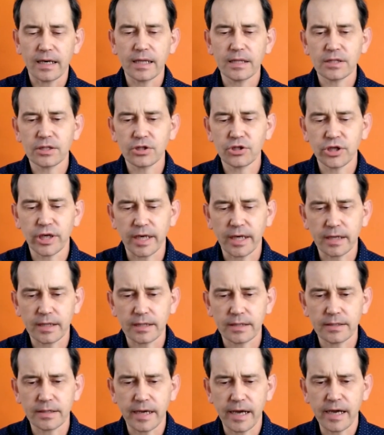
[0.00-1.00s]
let's
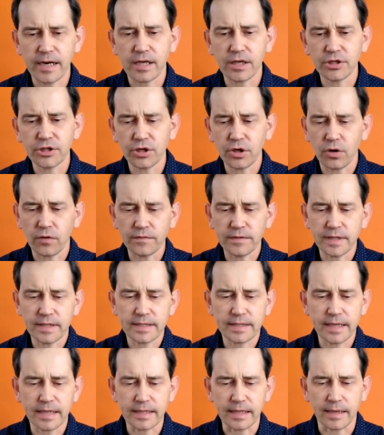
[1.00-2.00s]
check the energy of
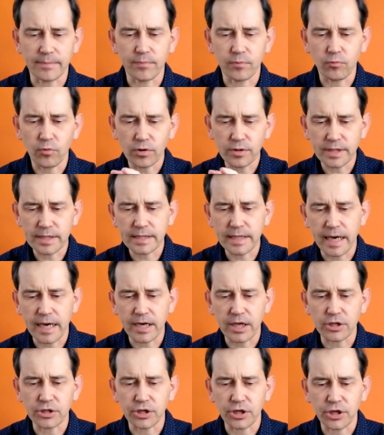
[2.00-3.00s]
this setup. What is the
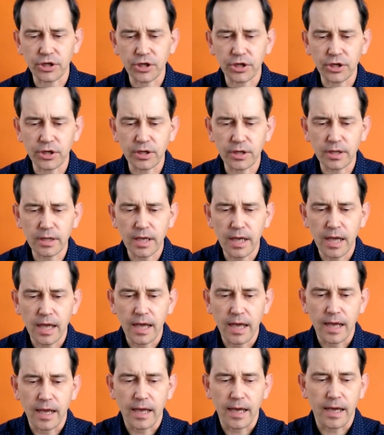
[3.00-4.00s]
energy here?
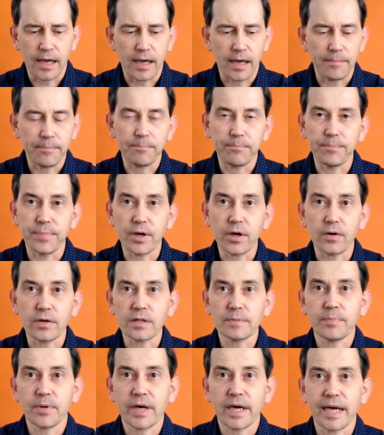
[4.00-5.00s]
Um,
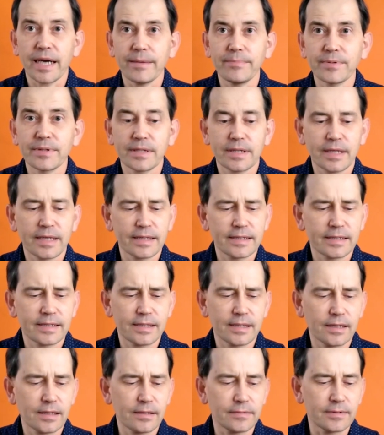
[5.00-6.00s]
because perhaps
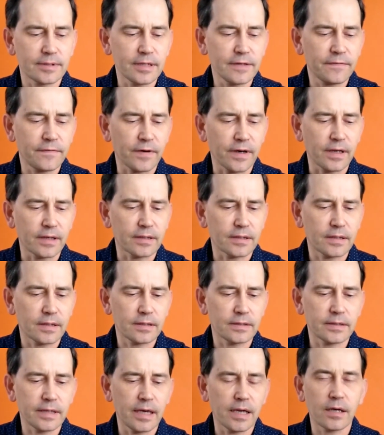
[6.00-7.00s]
it's uh, different
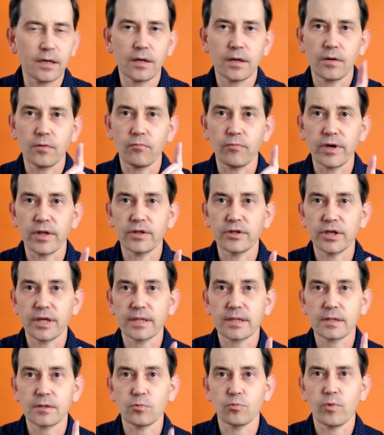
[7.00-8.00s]
than with
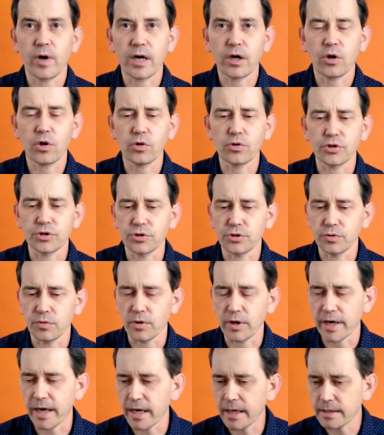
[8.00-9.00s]
just one
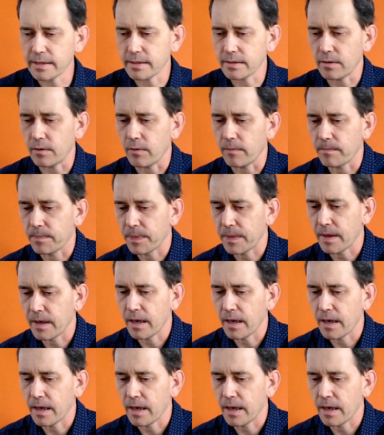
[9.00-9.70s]
horseshoe, okay? So